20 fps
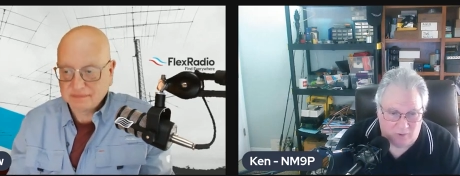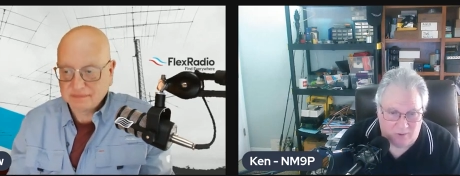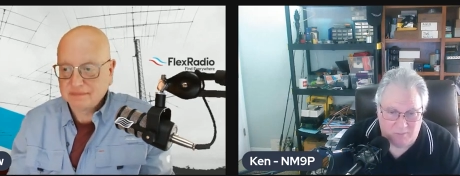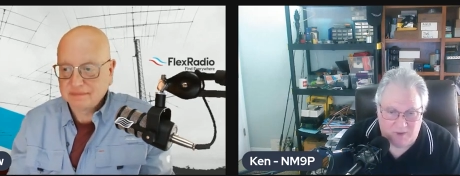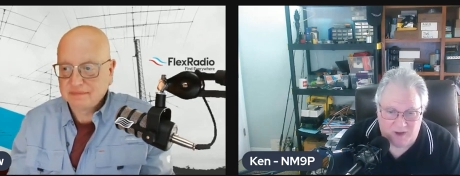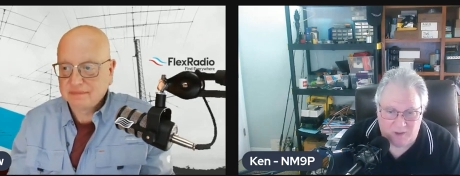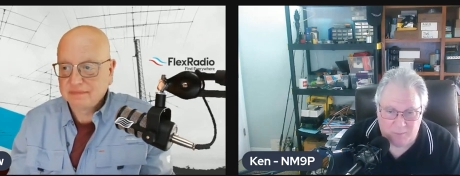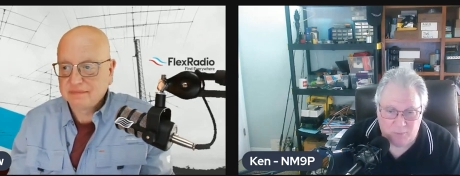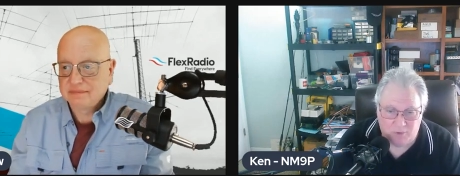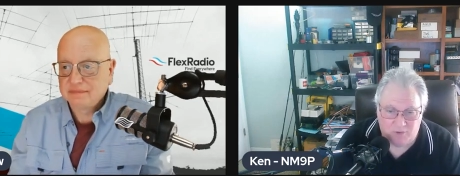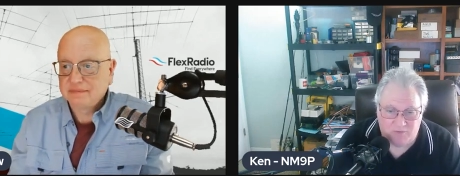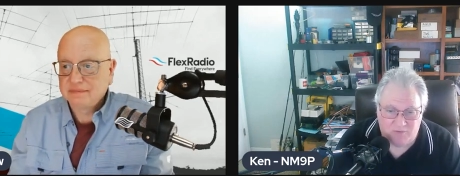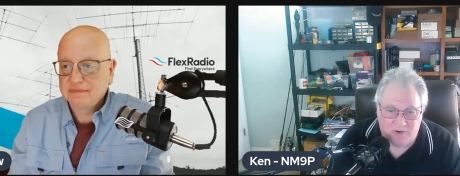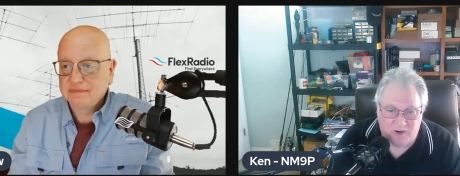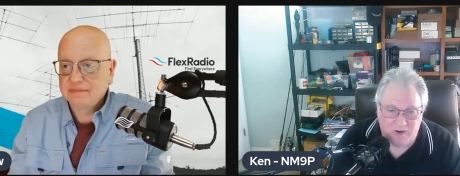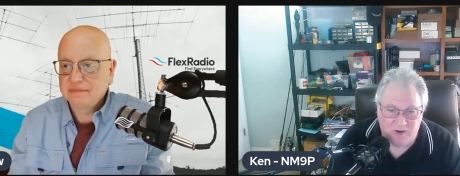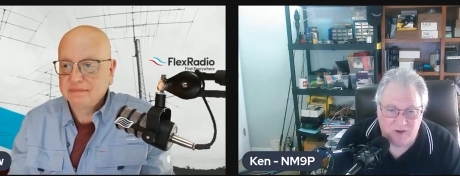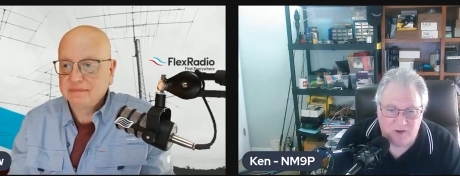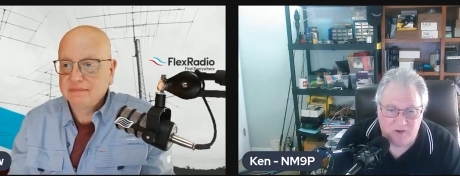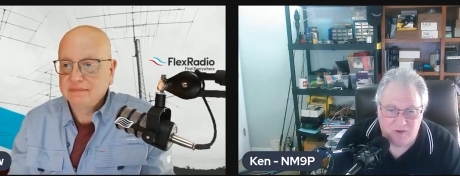Speaker 1: what mic
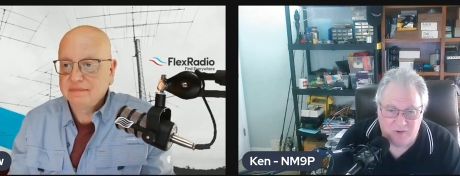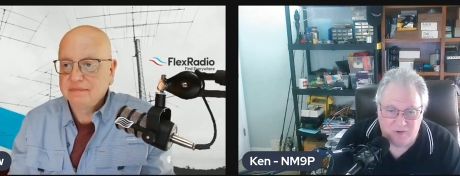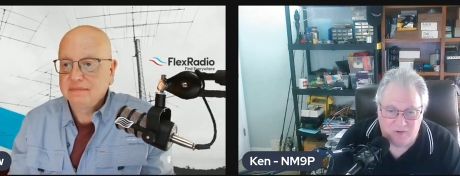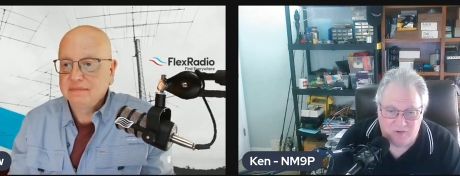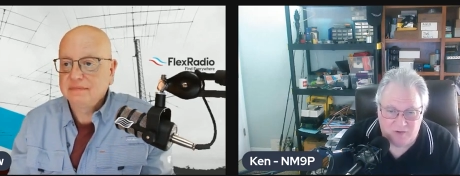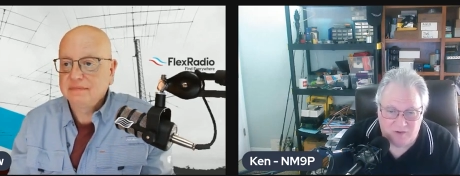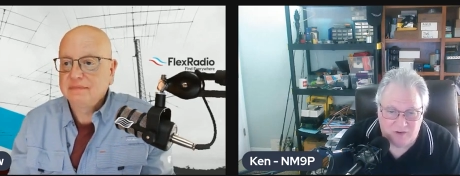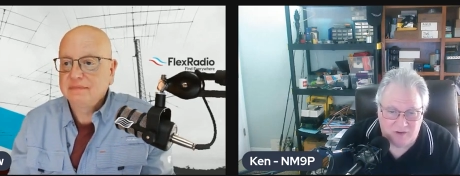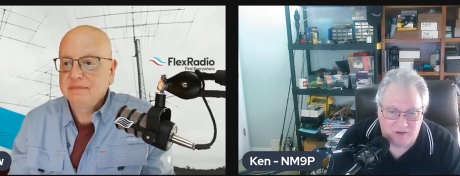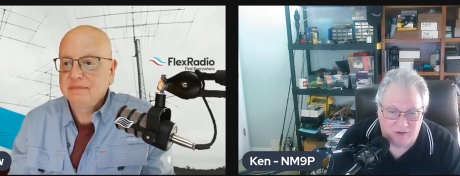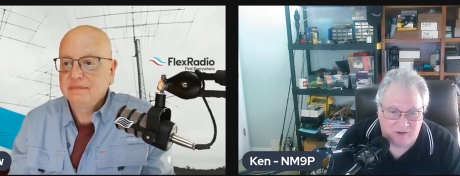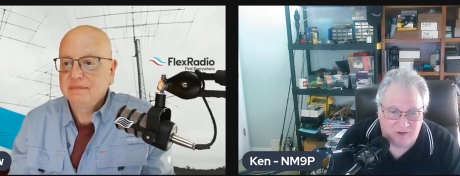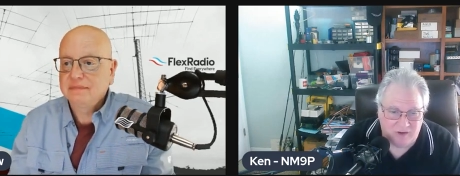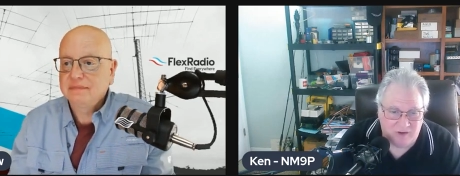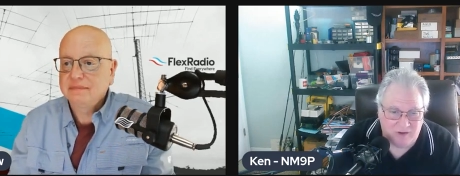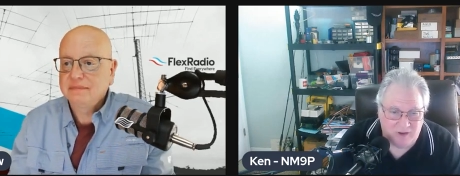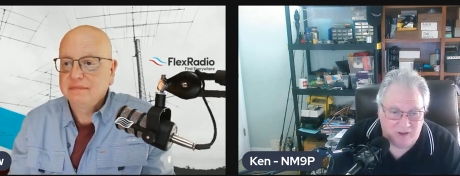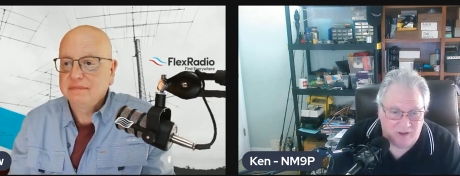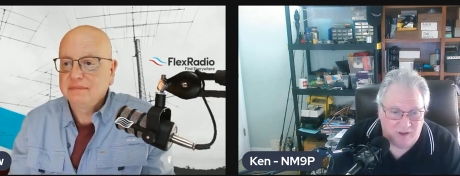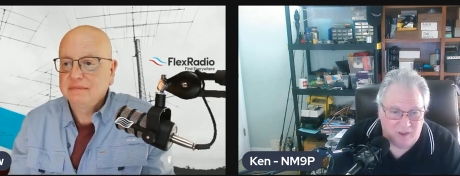profile you're using
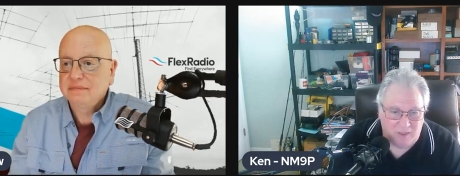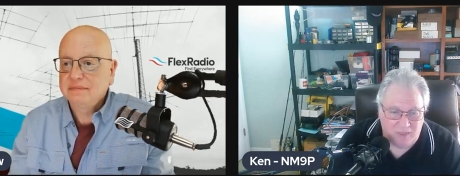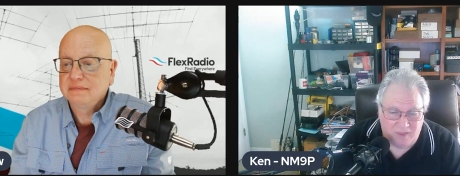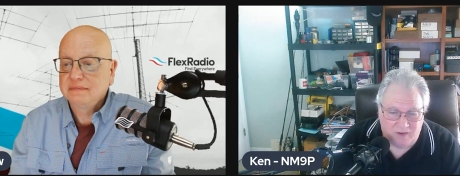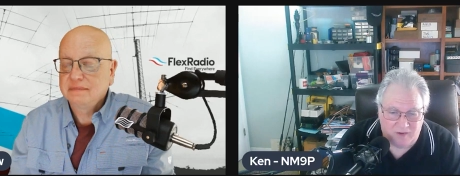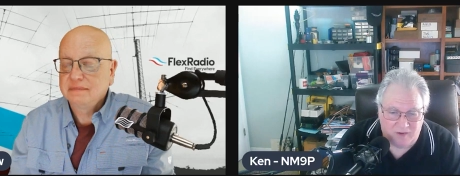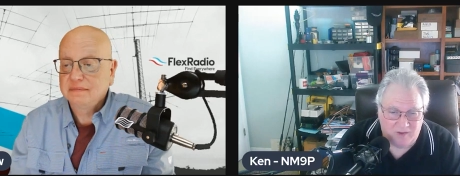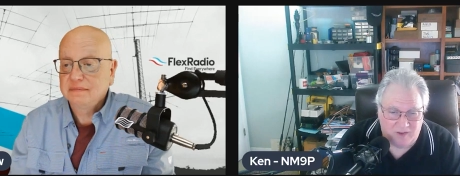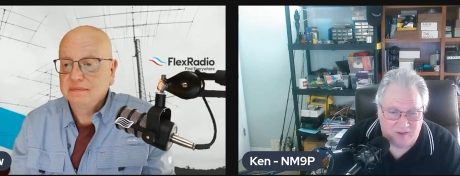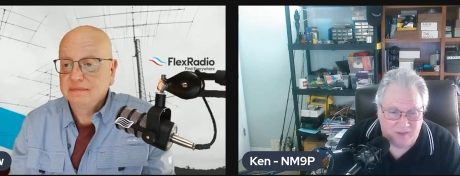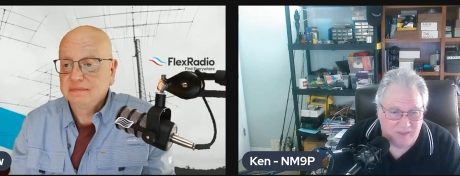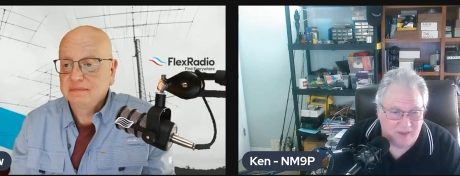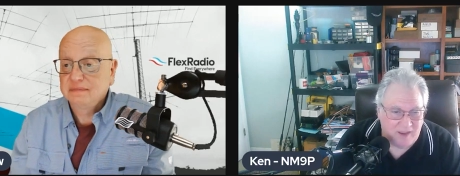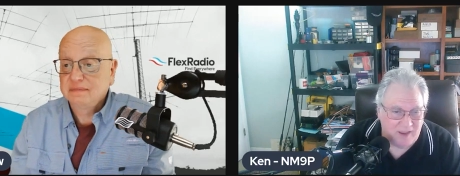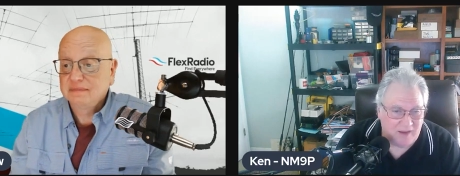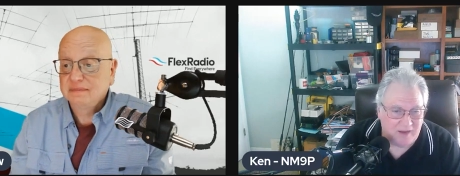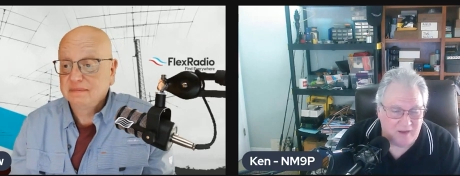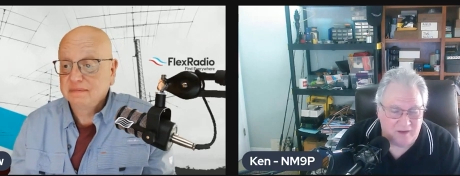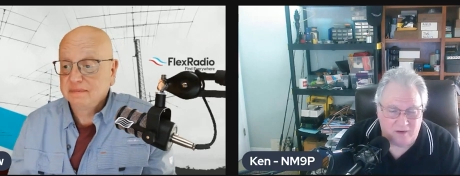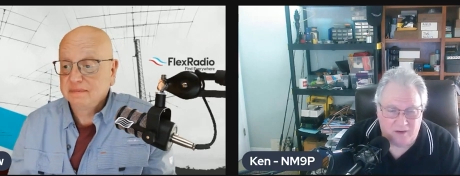and things like
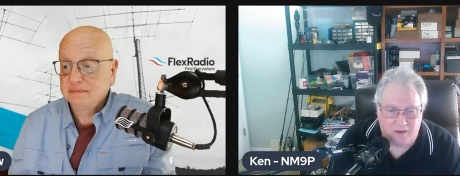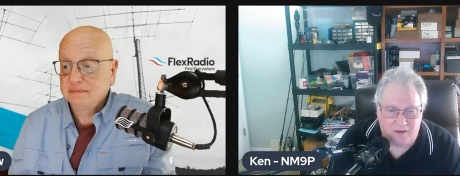that.